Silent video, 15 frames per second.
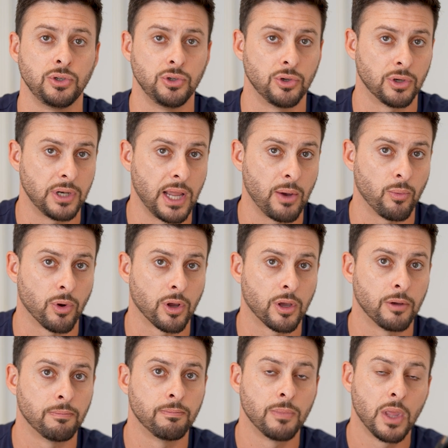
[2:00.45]
to your network?
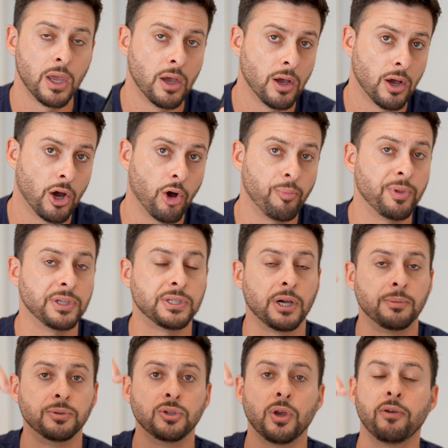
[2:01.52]
Hope this
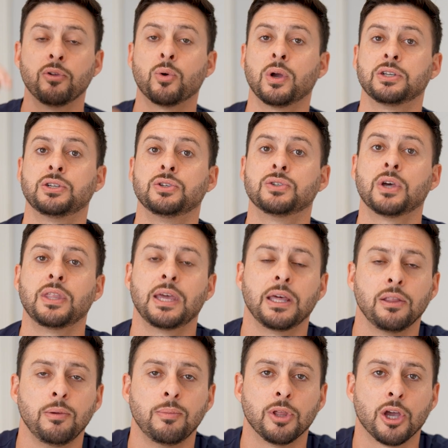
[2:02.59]
helps. If you have any questions on that,
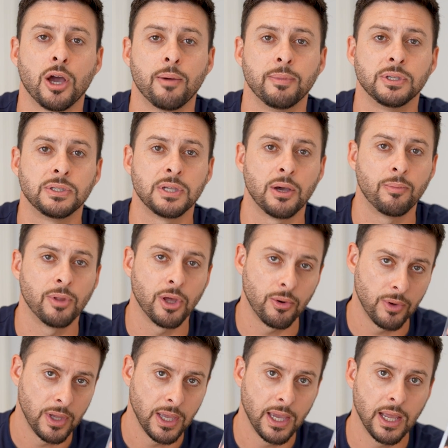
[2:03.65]
leave them in the comments down
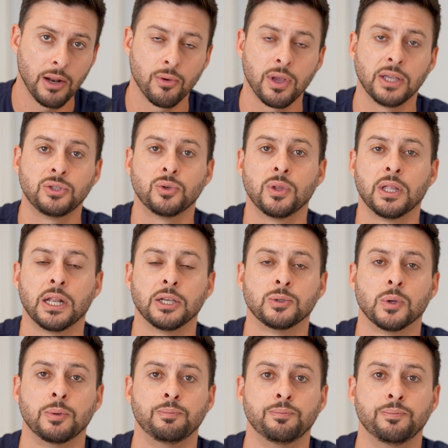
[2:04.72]
below, and I'll catch you on the
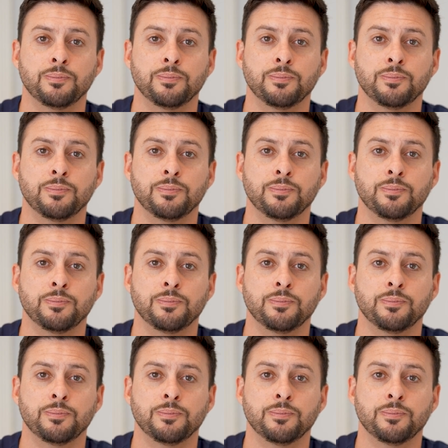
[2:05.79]
next one.